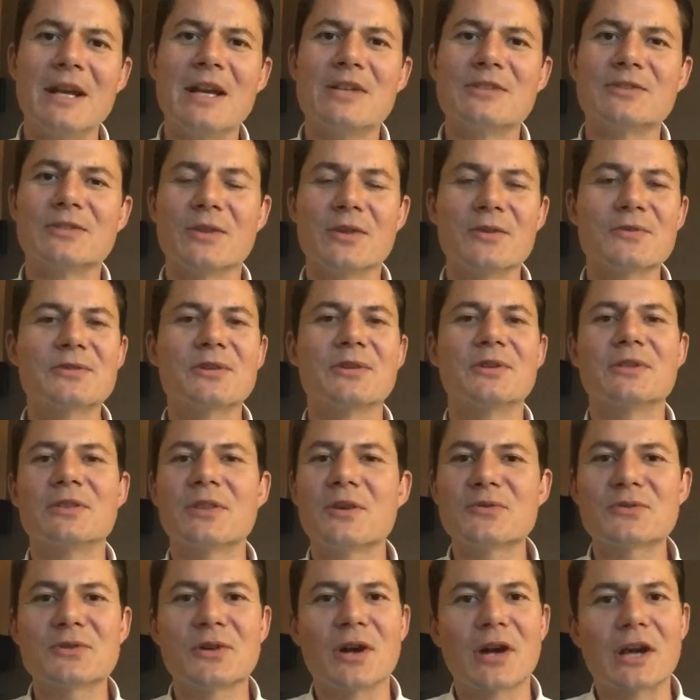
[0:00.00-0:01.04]
So those
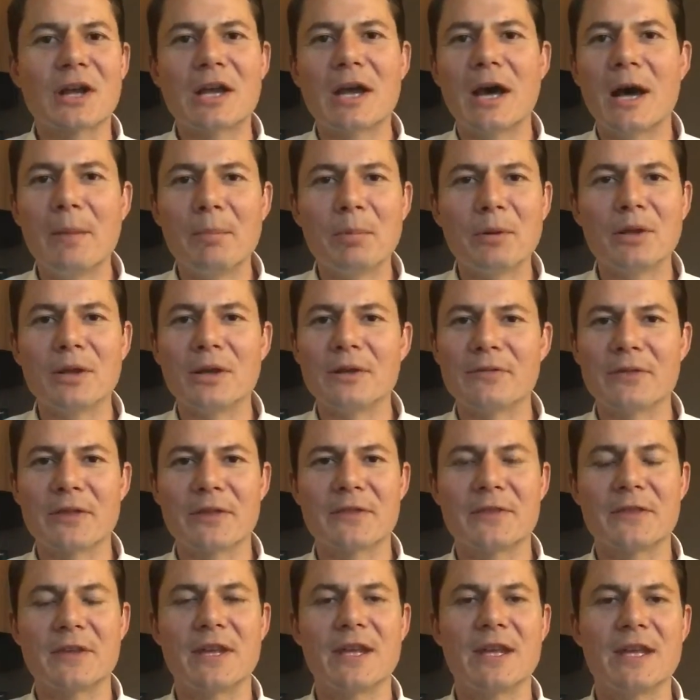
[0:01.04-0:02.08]
are a couple of the
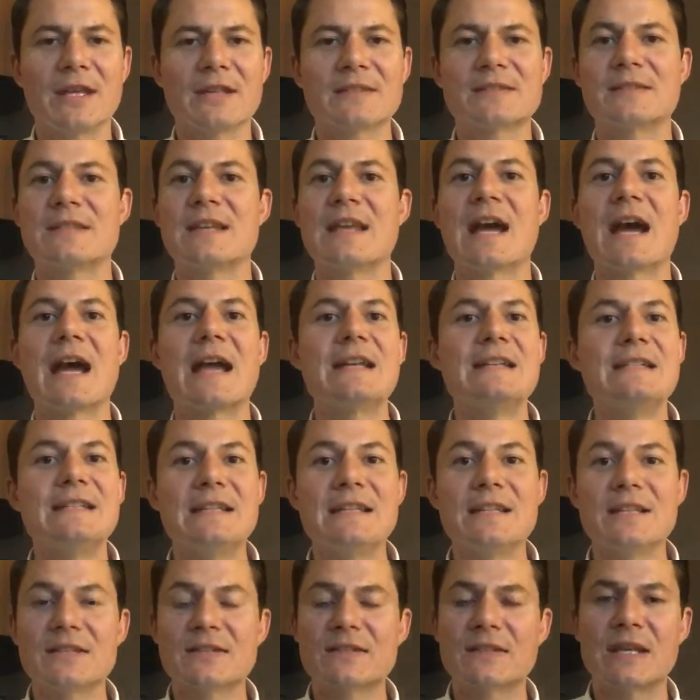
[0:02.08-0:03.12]
things, the
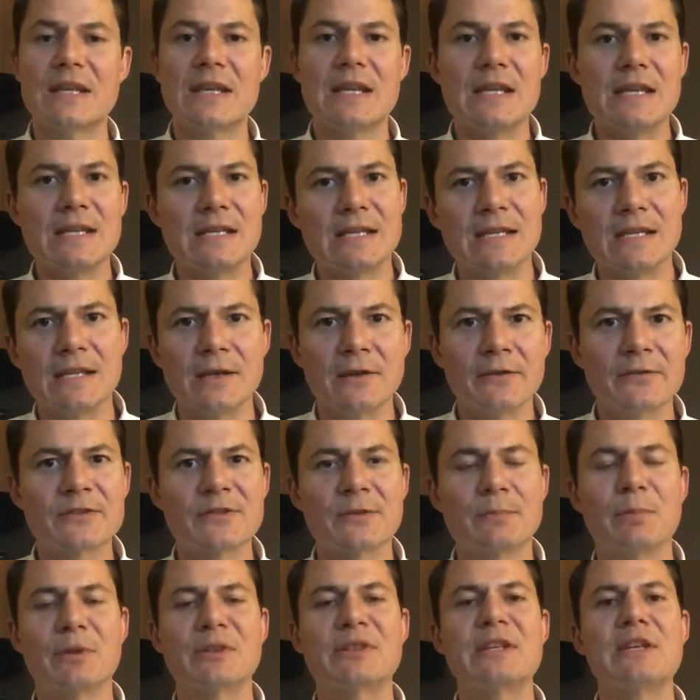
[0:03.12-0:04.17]
ideas that he gives,
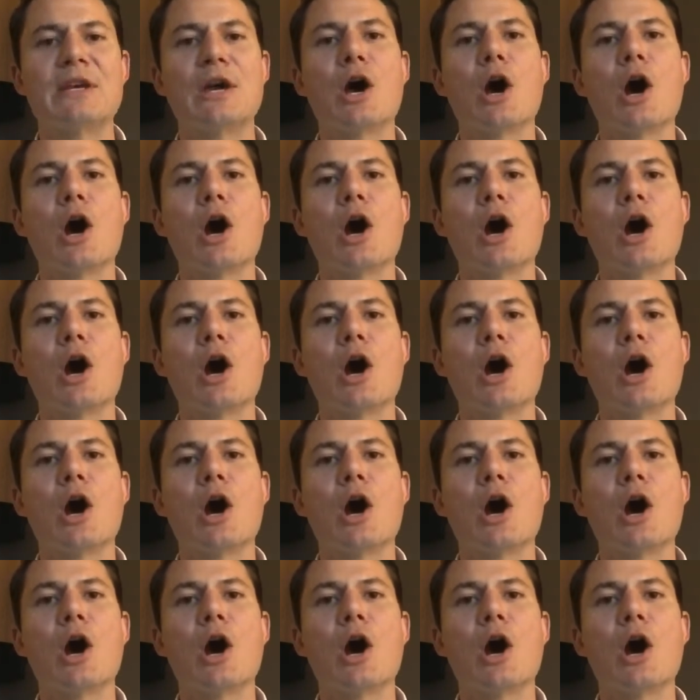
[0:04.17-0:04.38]
but the